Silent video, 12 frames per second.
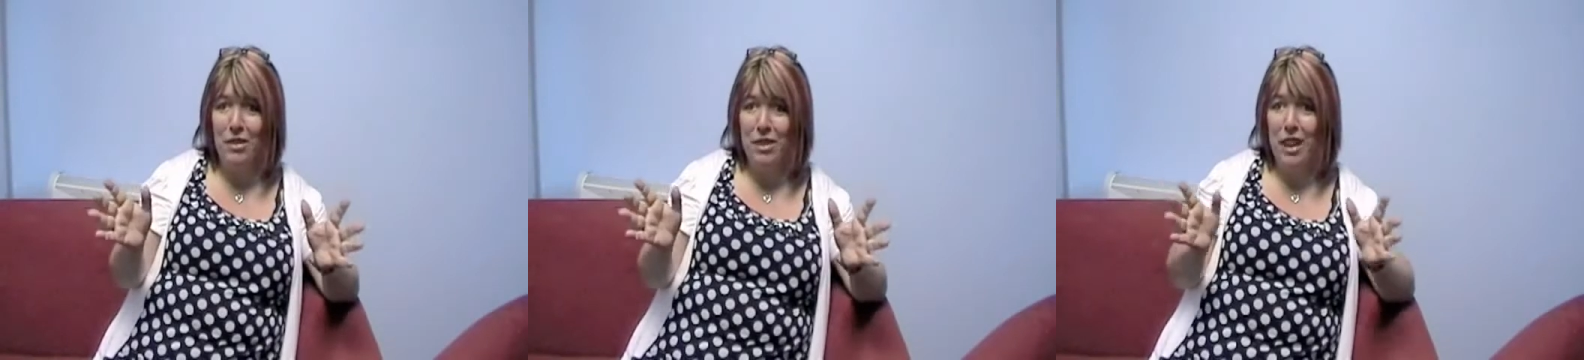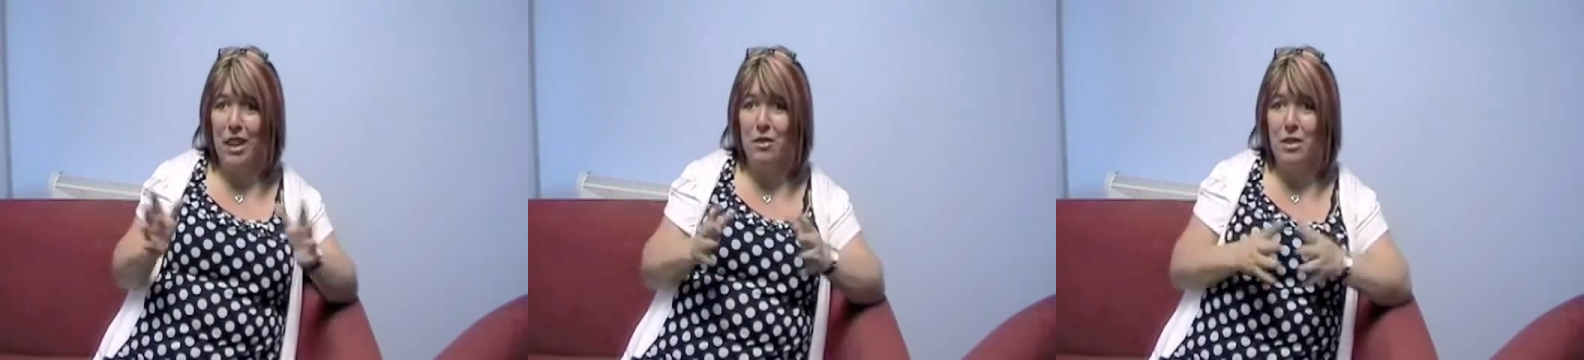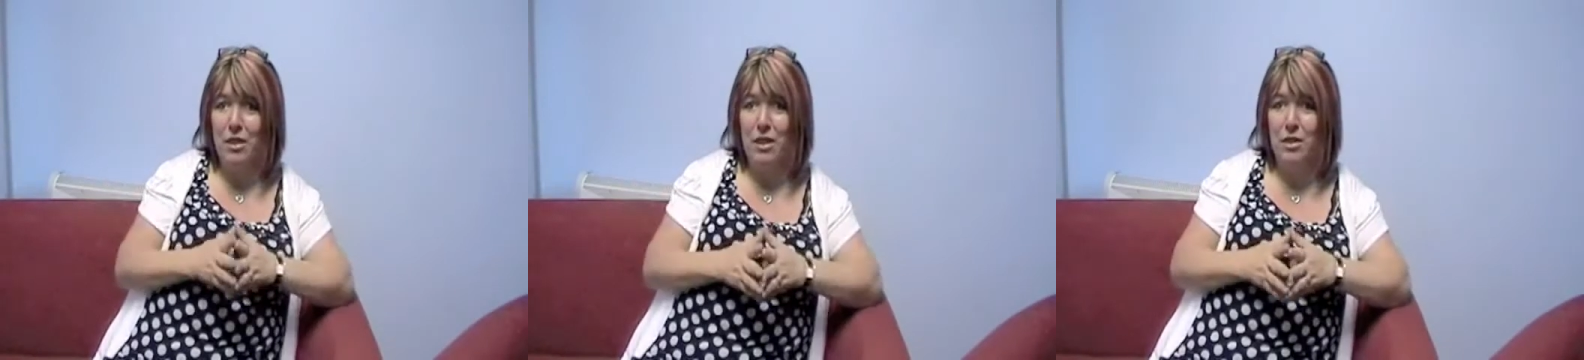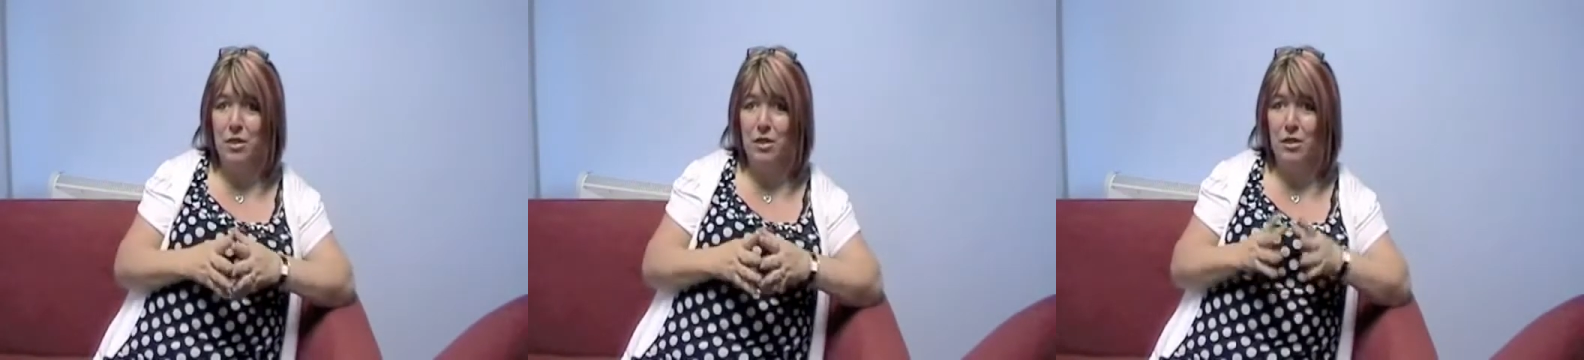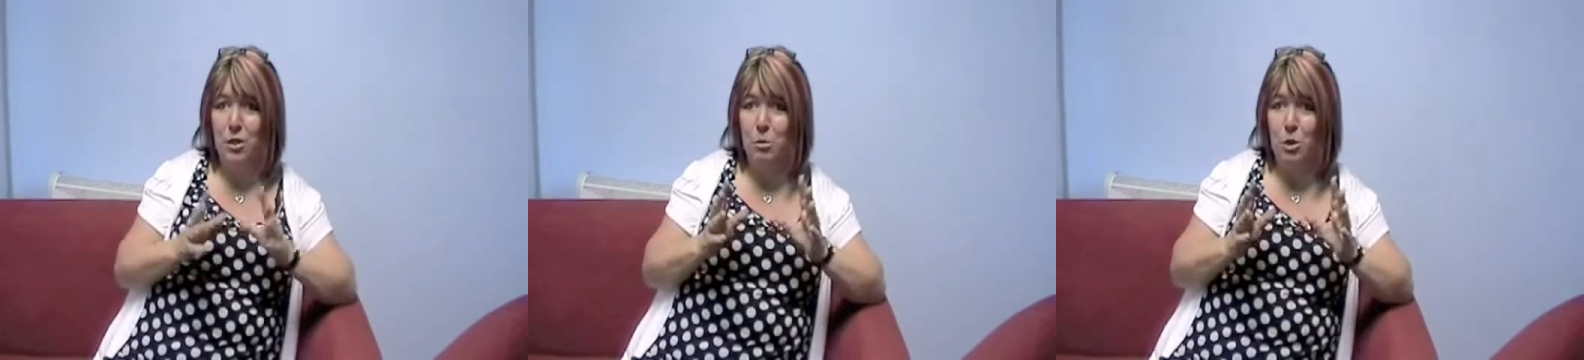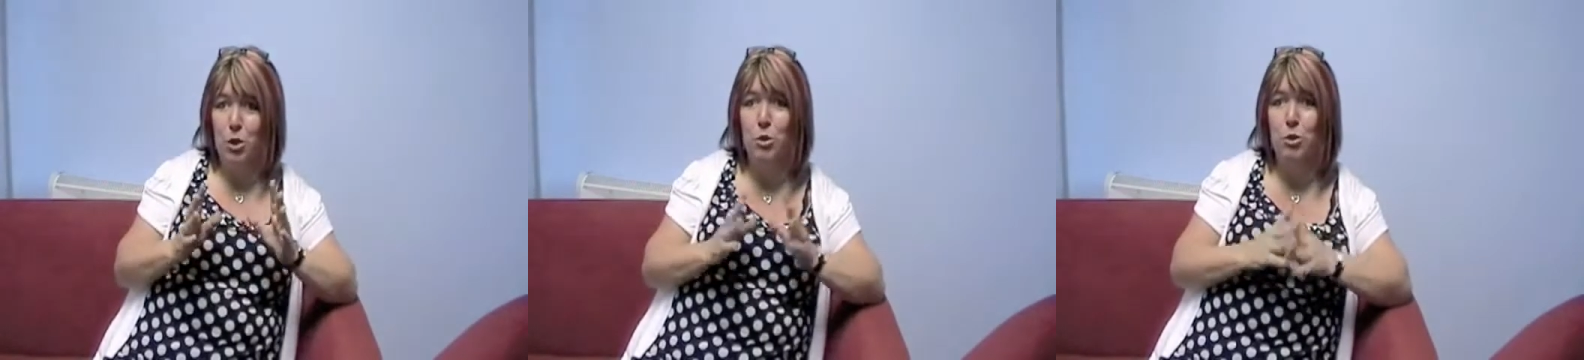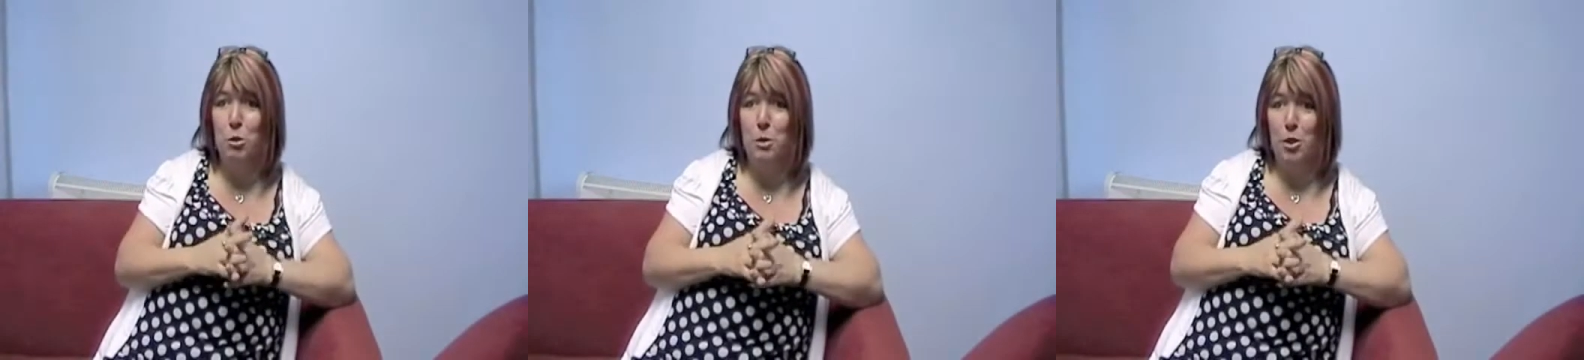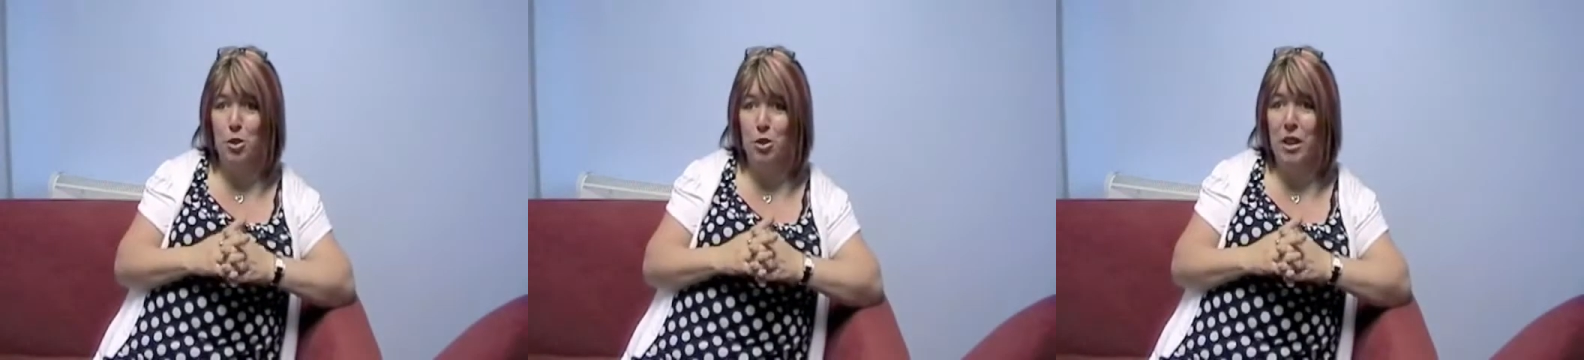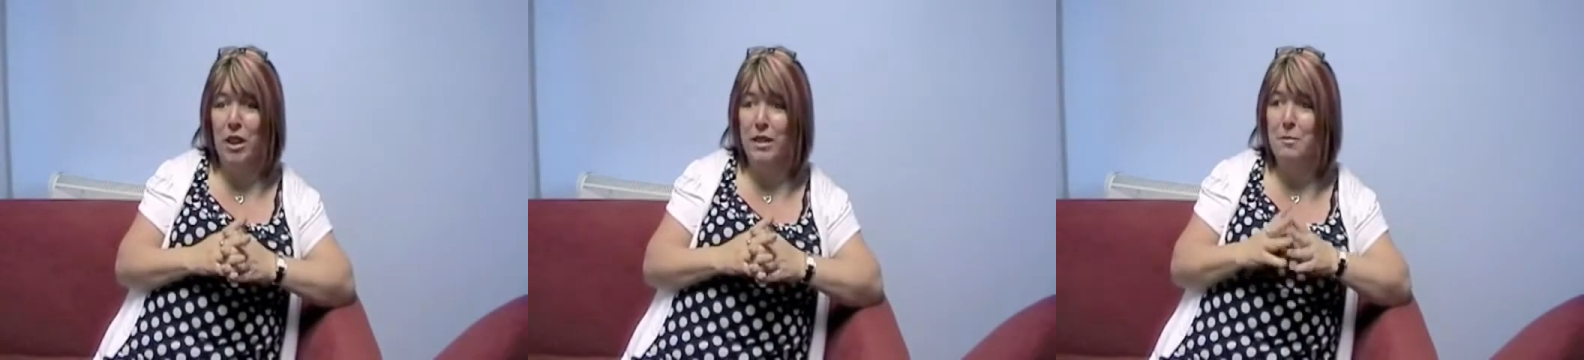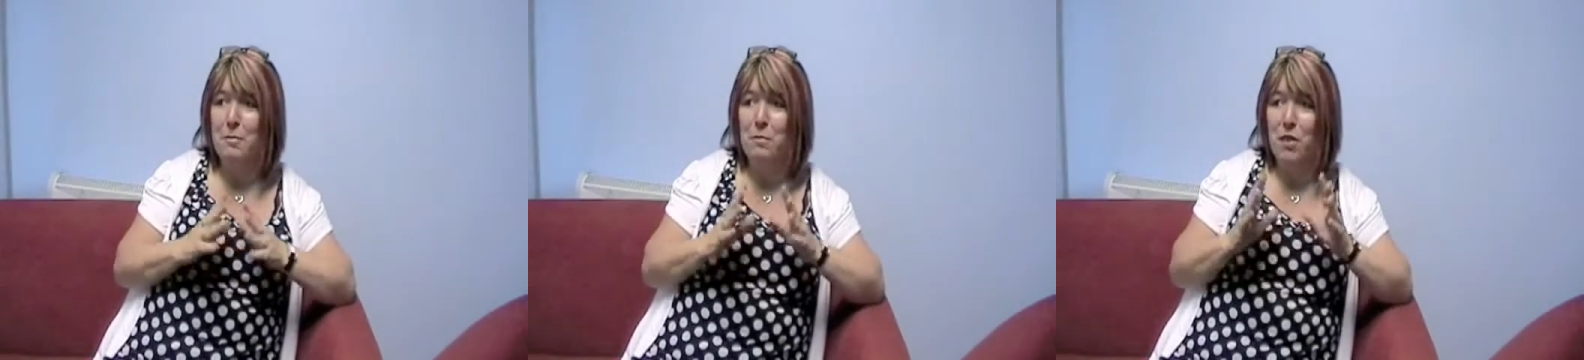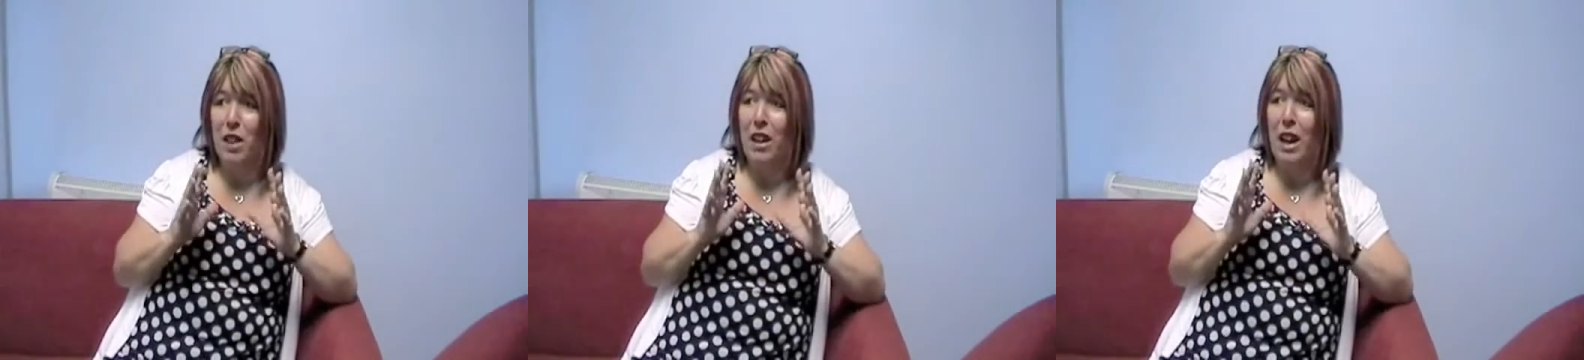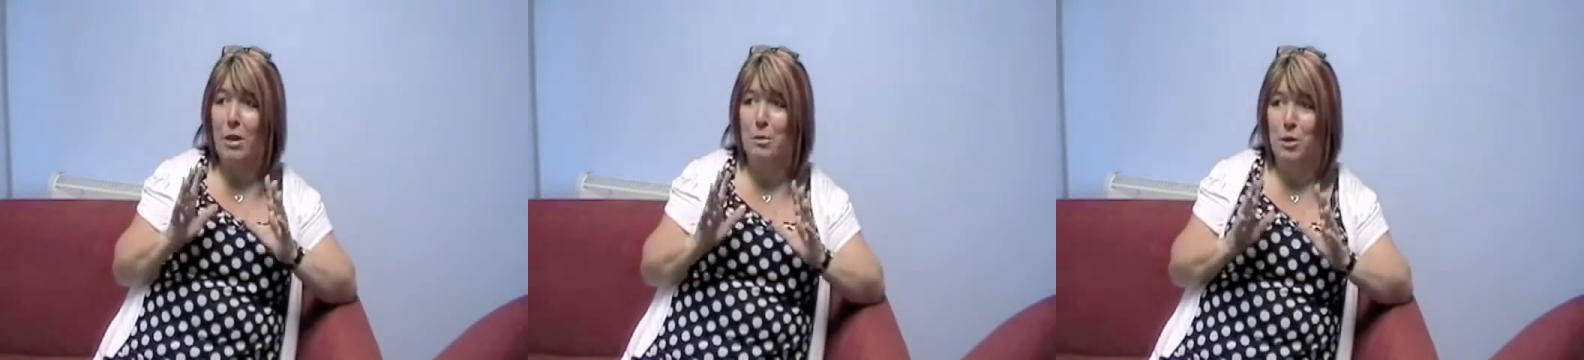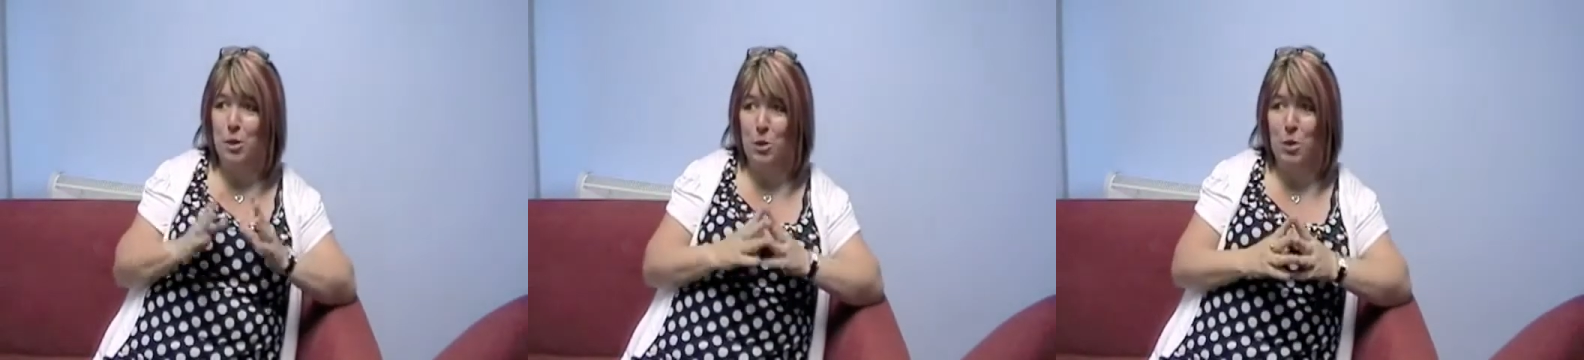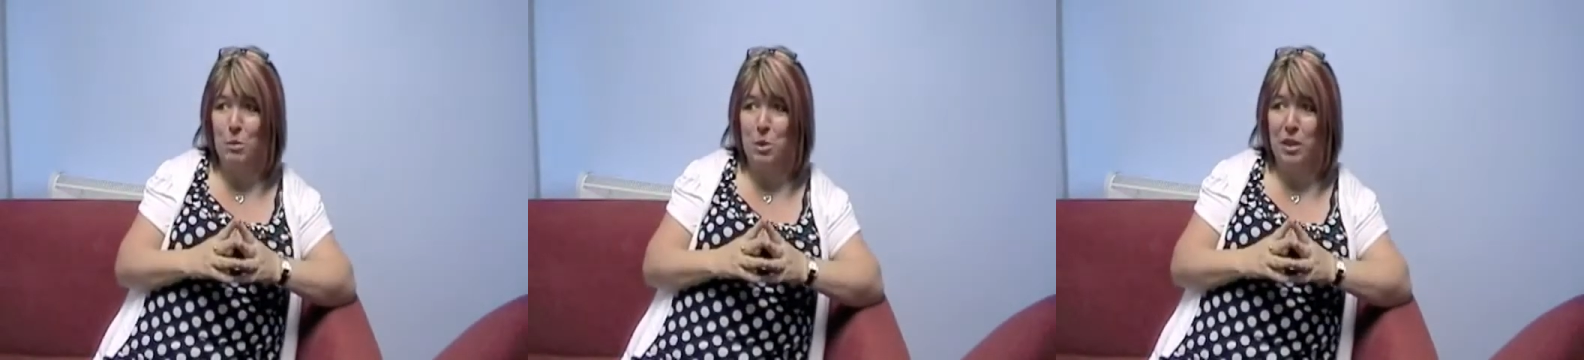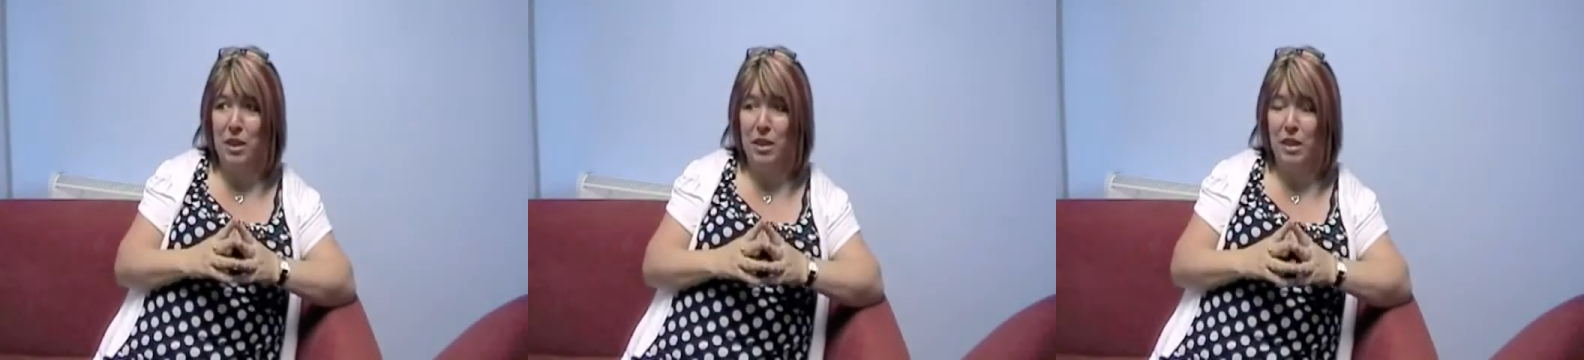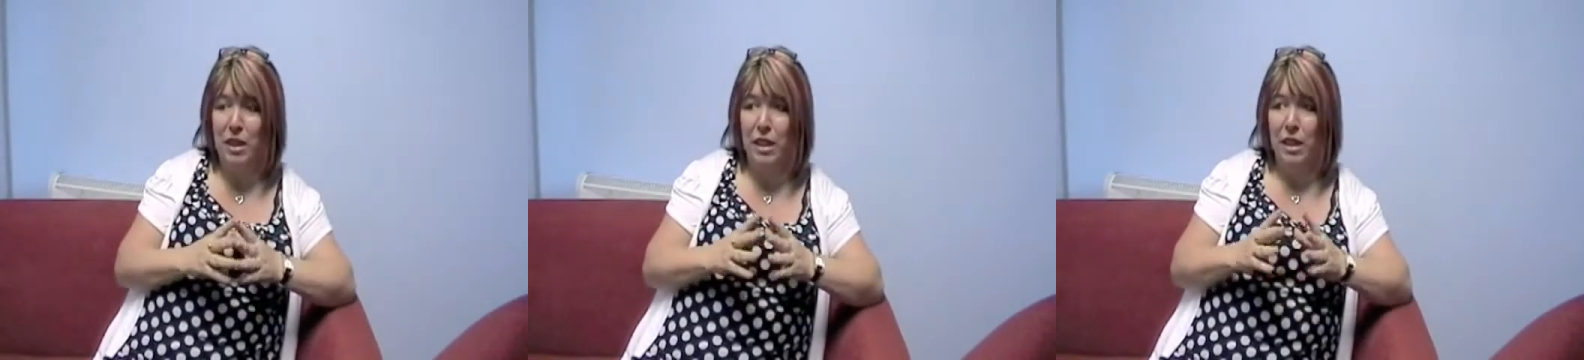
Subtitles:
Carers Centre, number 2 Drummond Street. Absolutely brilliant.